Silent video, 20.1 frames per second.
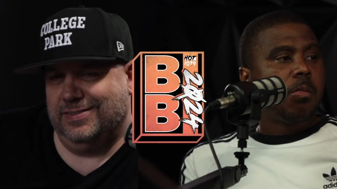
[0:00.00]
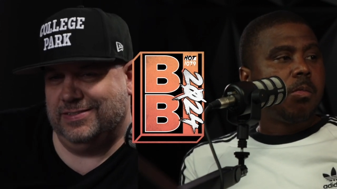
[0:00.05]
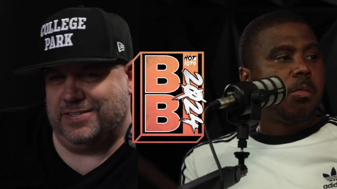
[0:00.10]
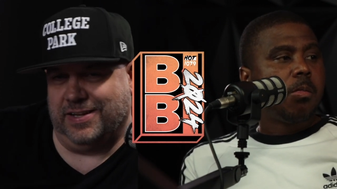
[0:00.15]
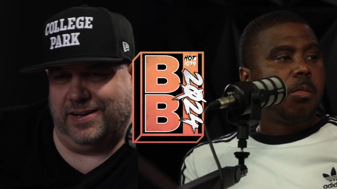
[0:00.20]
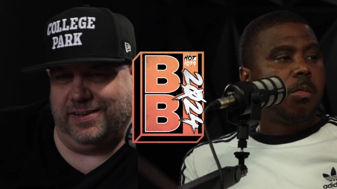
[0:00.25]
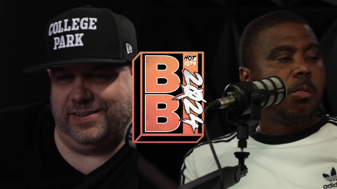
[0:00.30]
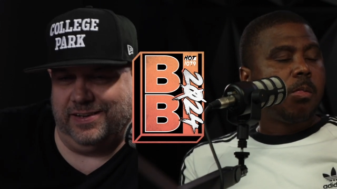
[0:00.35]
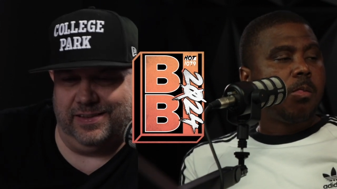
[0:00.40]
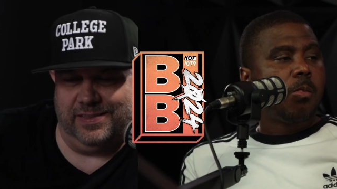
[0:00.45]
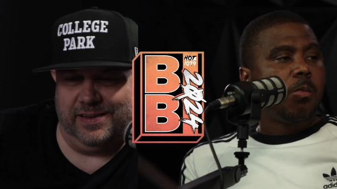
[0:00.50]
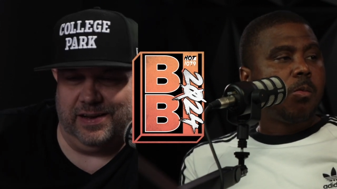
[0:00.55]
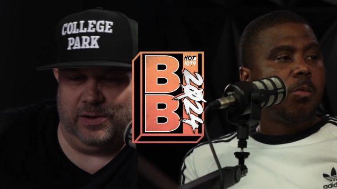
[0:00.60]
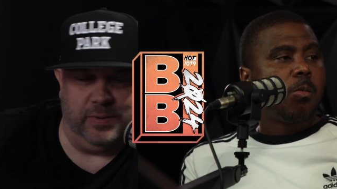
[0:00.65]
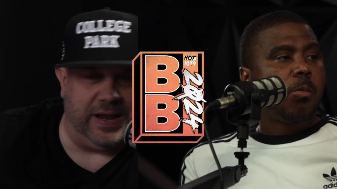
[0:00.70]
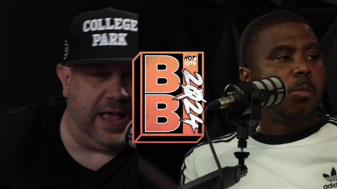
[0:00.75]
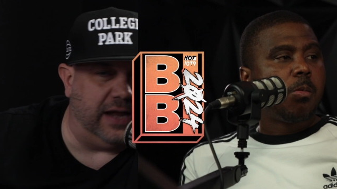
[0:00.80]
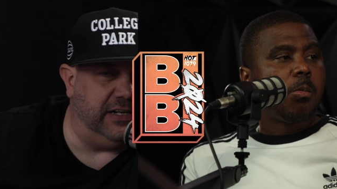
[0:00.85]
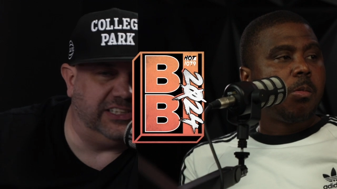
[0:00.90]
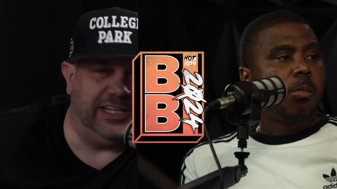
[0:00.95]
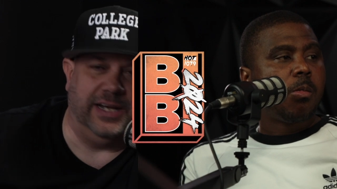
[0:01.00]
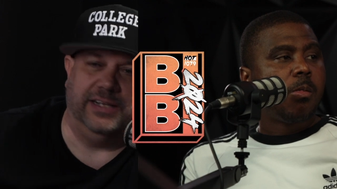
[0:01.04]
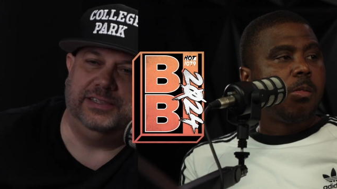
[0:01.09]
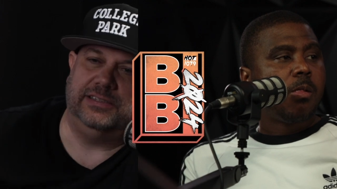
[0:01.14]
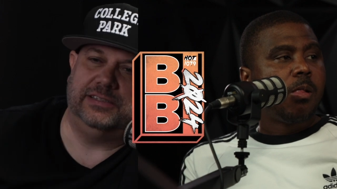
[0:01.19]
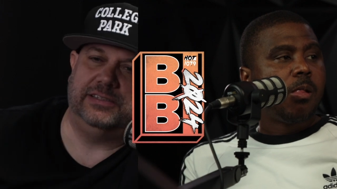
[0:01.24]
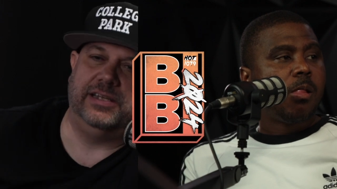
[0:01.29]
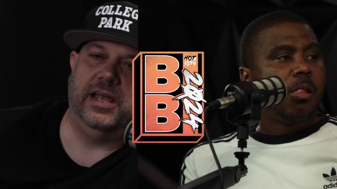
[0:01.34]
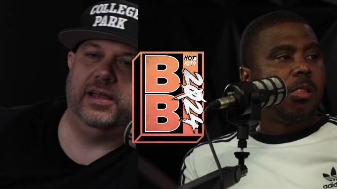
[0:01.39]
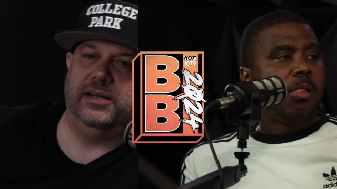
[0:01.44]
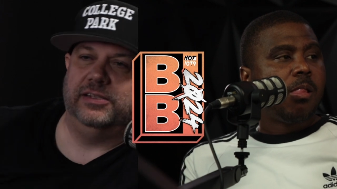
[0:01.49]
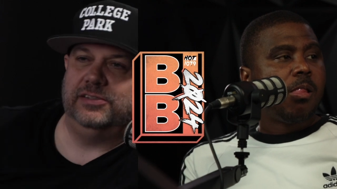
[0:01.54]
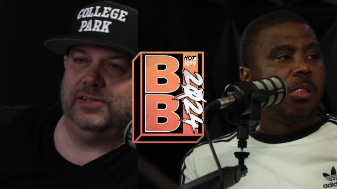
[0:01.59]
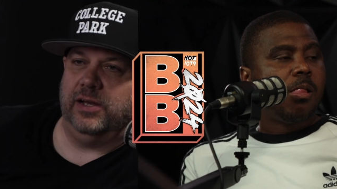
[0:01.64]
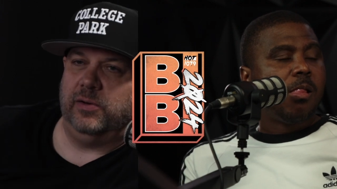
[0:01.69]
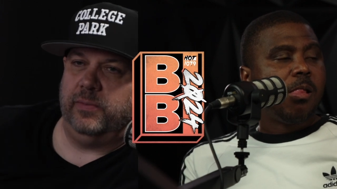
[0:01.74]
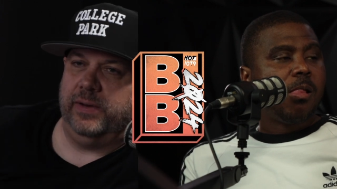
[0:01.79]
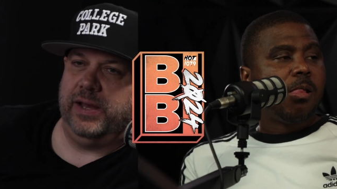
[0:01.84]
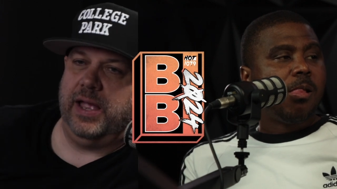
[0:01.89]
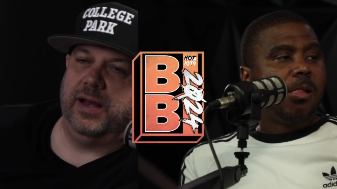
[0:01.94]
Speaker 1: said it the other day. We got to change the stage.
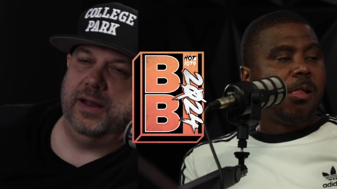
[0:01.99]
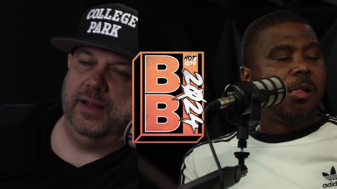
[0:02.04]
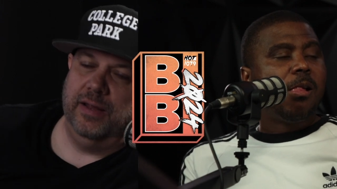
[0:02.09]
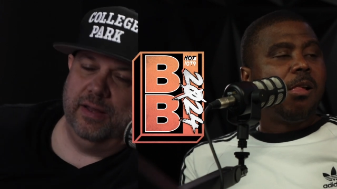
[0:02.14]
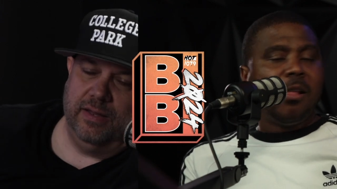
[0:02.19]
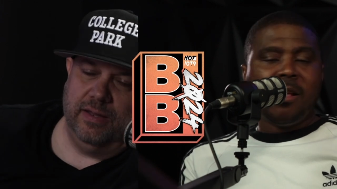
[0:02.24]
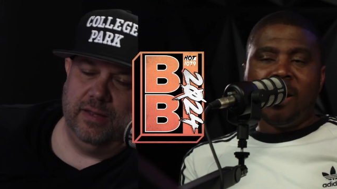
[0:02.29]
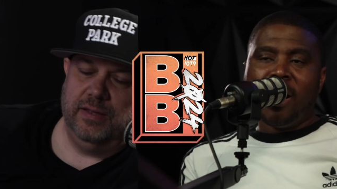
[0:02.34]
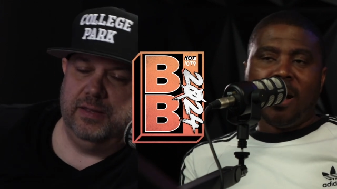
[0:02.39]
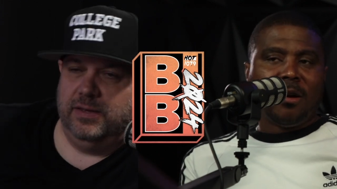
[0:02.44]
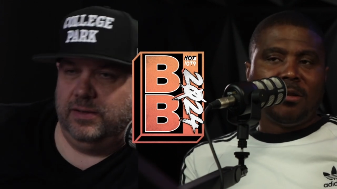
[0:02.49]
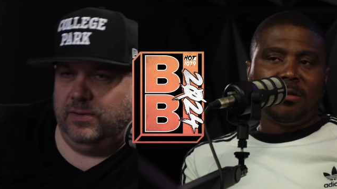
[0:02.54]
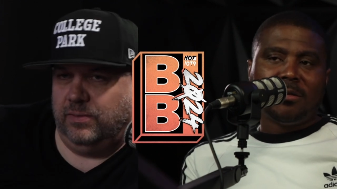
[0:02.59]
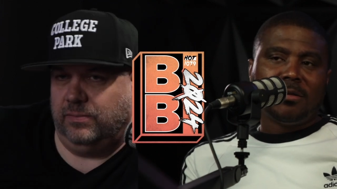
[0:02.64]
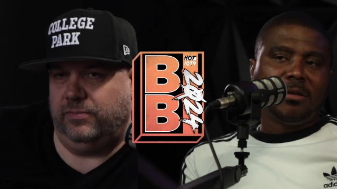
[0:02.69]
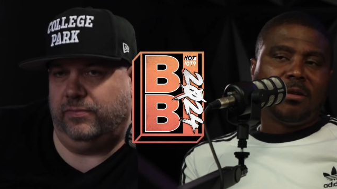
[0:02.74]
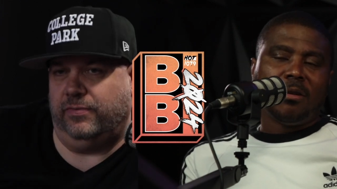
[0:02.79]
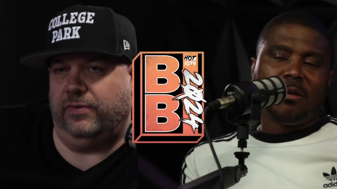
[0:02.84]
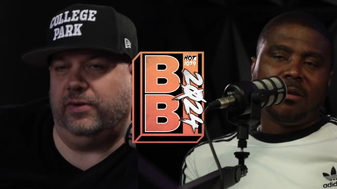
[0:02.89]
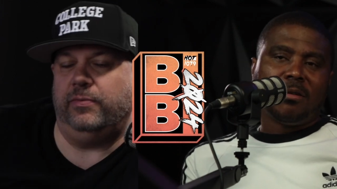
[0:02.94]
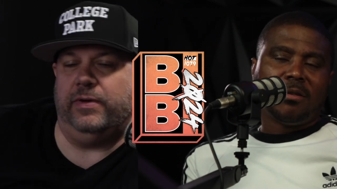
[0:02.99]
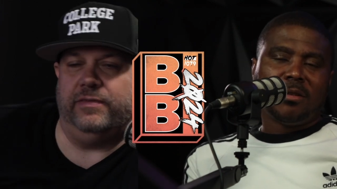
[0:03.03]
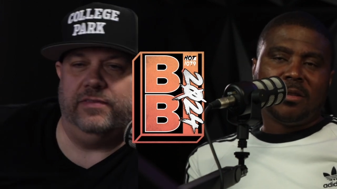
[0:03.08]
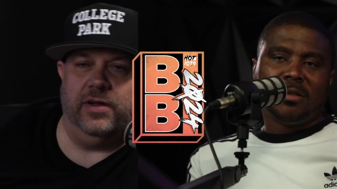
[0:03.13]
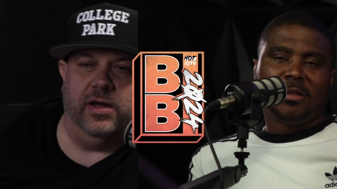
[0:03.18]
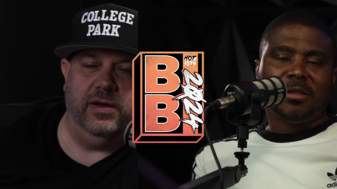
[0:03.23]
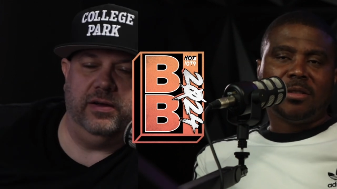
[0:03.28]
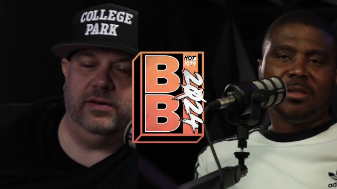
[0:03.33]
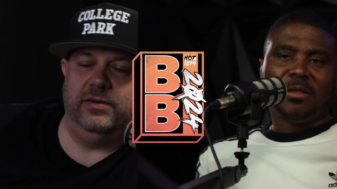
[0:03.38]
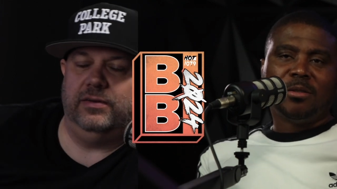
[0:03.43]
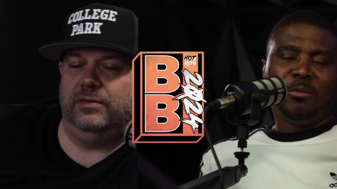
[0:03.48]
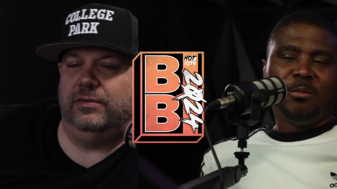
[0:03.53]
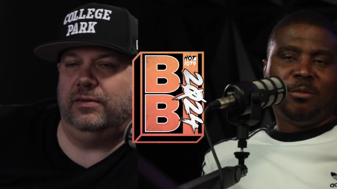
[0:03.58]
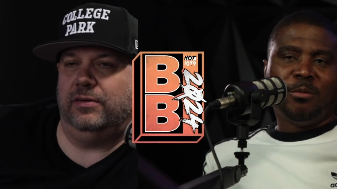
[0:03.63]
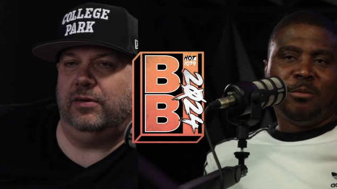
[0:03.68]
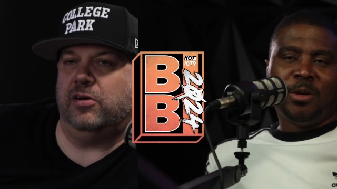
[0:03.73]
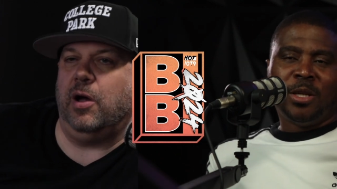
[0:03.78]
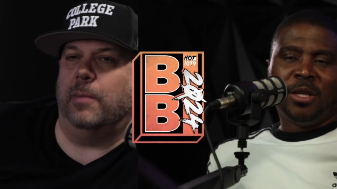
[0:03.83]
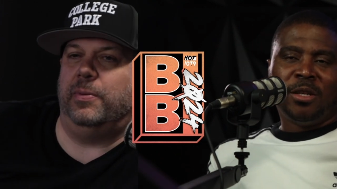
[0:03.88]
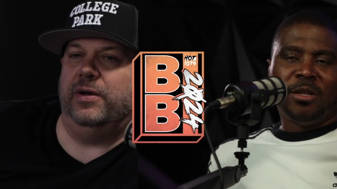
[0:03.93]
Like we got to. Yeah. We've done
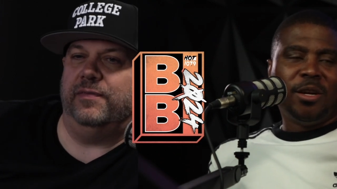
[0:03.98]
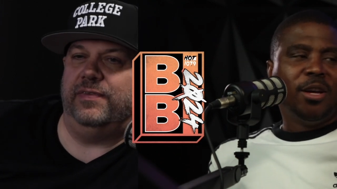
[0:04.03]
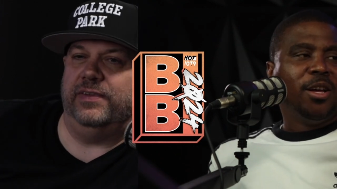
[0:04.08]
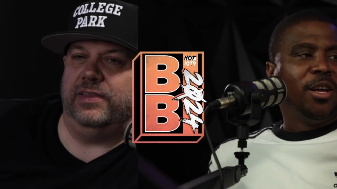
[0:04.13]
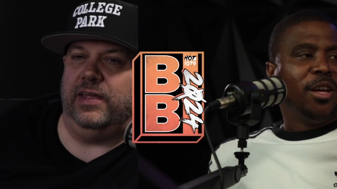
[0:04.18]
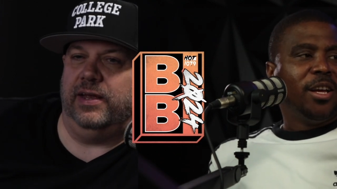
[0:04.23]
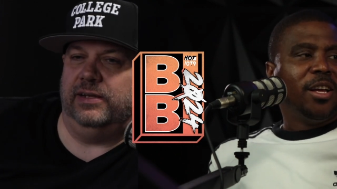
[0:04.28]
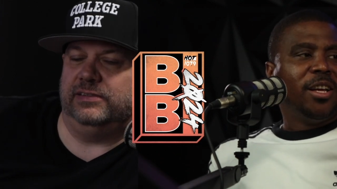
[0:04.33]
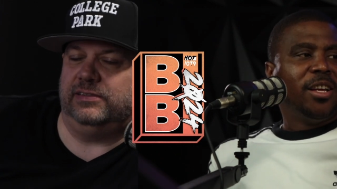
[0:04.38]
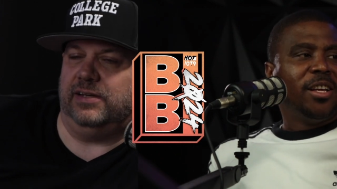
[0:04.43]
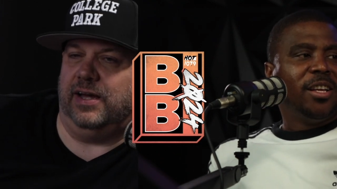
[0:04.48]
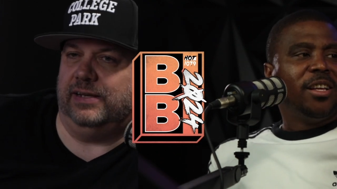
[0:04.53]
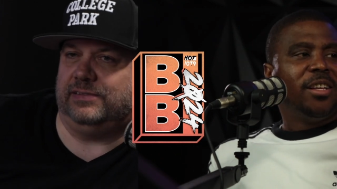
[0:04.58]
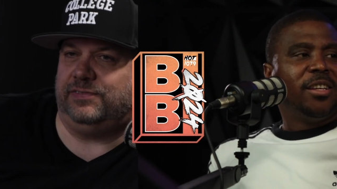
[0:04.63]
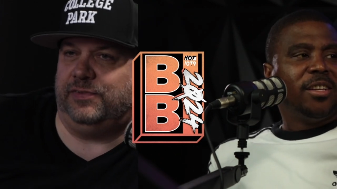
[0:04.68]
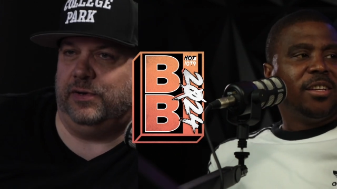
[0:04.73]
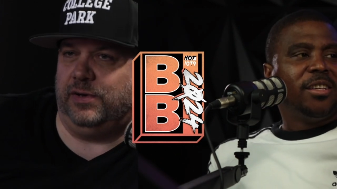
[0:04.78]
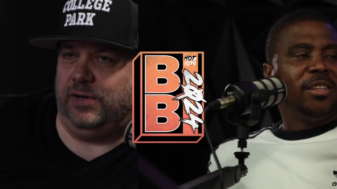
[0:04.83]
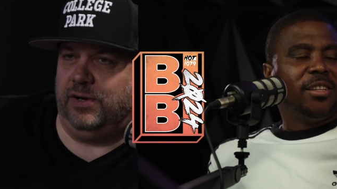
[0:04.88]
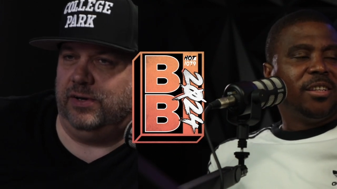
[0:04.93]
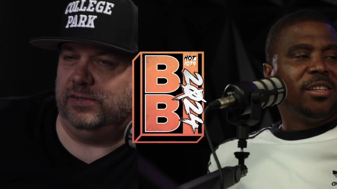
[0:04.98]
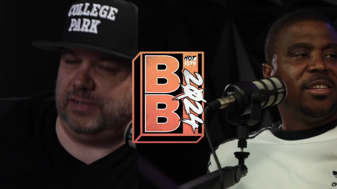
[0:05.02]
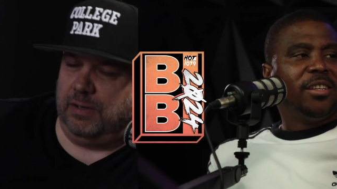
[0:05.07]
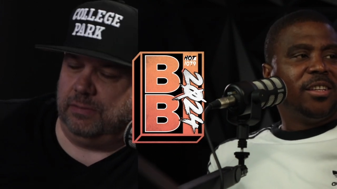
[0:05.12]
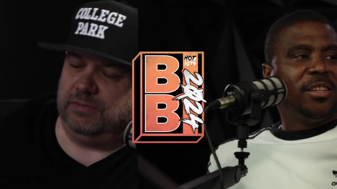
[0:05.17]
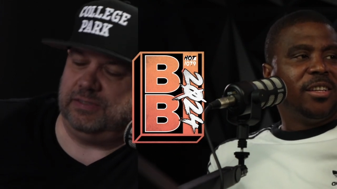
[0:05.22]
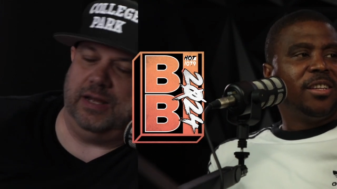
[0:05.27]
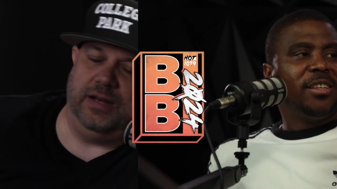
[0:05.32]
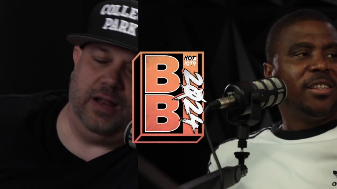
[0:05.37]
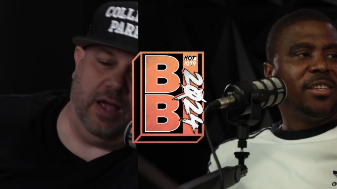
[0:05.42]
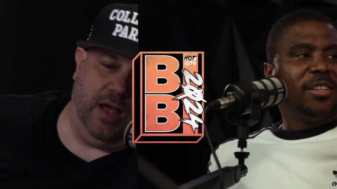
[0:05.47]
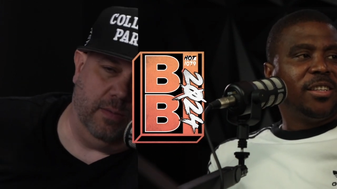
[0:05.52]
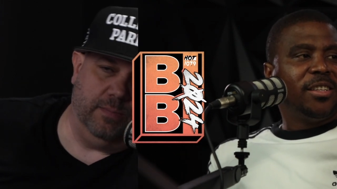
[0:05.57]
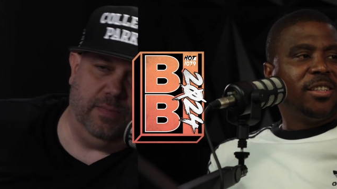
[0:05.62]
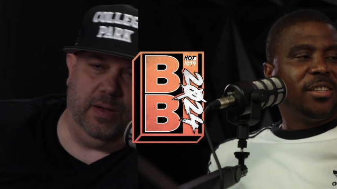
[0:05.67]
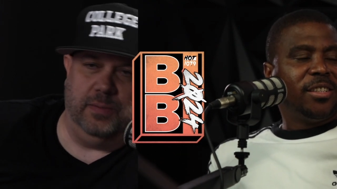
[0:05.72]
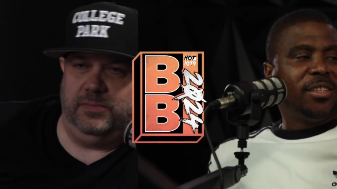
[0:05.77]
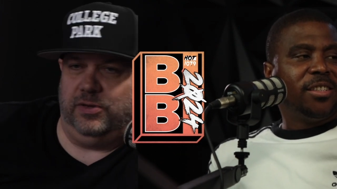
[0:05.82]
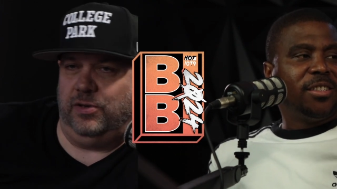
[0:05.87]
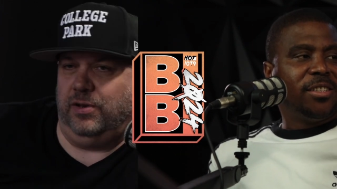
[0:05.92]
a couple different things the last few years. I was like, no,
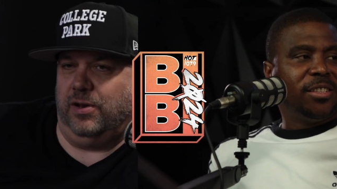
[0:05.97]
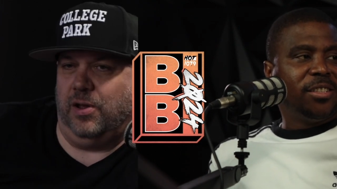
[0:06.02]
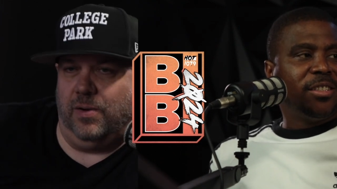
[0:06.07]
I'm, I'm you